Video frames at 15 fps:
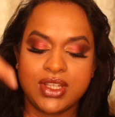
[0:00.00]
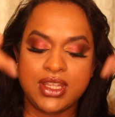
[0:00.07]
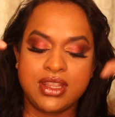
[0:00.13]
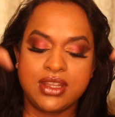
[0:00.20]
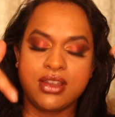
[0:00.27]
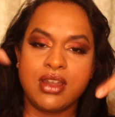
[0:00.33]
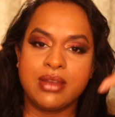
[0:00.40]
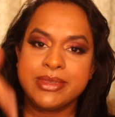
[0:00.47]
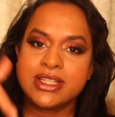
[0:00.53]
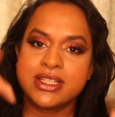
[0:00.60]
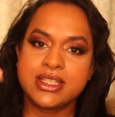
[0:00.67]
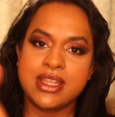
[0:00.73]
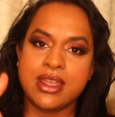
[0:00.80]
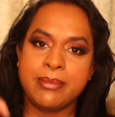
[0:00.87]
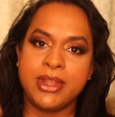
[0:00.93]
in the
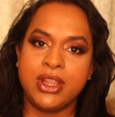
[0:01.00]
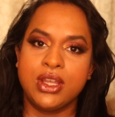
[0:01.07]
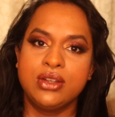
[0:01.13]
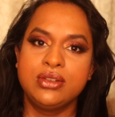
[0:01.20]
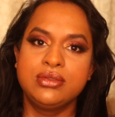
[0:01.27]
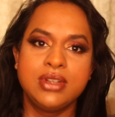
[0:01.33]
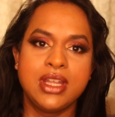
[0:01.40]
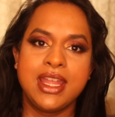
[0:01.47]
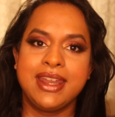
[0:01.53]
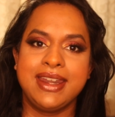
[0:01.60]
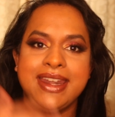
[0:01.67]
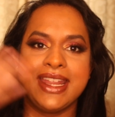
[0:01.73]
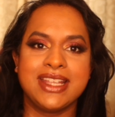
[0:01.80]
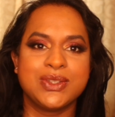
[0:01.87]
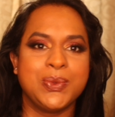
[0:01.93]
comments down below
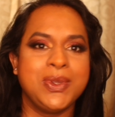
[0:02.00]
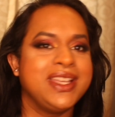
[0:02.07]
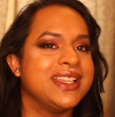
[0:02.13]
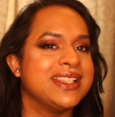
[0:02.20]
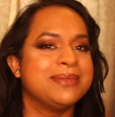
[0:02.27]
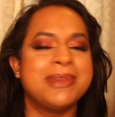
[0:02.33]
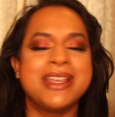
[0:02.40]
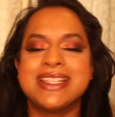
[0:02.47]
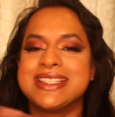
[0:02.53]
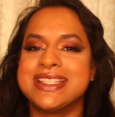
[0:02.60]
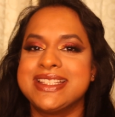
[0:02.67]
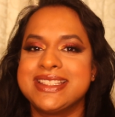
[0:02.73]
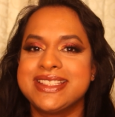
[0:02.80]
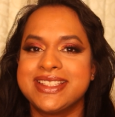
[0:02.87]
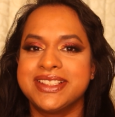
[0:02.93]
Next week is my
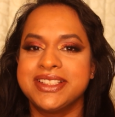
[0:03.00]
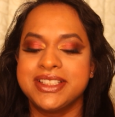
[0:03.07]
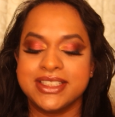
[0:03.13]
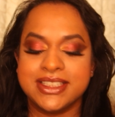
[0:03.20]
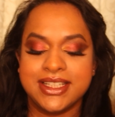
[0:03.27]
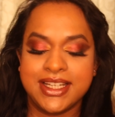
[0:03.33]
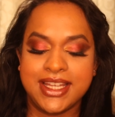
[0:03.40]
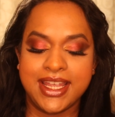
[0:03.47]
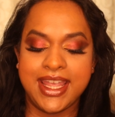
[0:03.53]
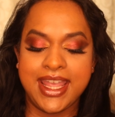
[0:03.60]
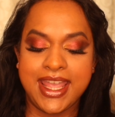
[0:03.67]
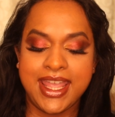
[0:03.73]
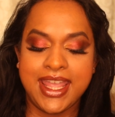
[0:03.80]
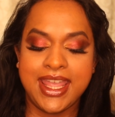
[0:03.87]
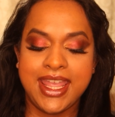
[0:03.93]
sister.
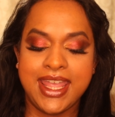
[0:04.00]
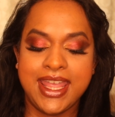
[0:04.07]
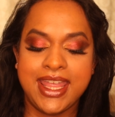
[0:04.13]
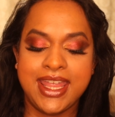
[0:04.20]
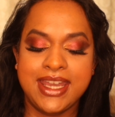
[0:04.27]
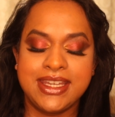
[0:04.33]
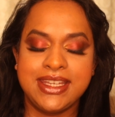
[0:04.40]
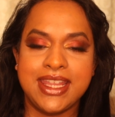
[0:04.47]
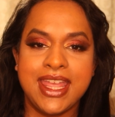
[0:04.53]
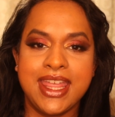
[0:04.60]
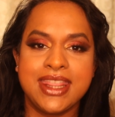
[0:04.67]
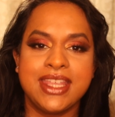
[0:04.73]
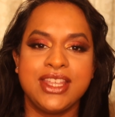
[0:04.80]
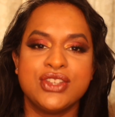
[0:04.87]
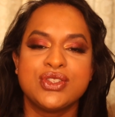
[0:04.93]
And yeah,
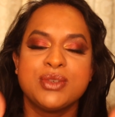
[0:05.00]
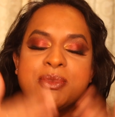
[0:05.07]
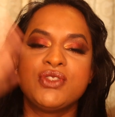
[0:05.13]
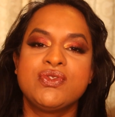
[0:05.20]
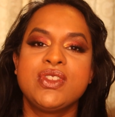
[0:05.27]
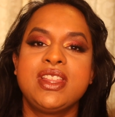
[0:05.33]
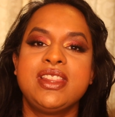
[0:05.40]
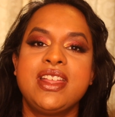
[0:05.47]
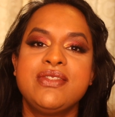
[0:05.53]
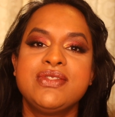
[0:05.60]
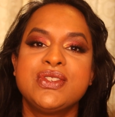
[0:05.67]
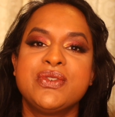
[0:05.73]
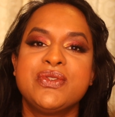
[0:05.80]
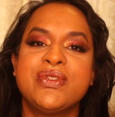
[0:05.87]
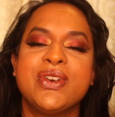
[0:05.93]
thank you so much for the love
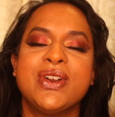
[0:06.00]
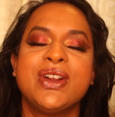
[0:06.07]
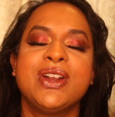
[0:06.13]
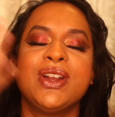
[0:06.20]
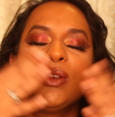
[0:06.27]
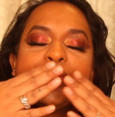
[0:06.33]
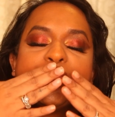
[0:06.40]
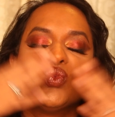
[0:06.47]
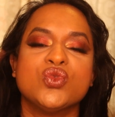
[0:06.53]
so far.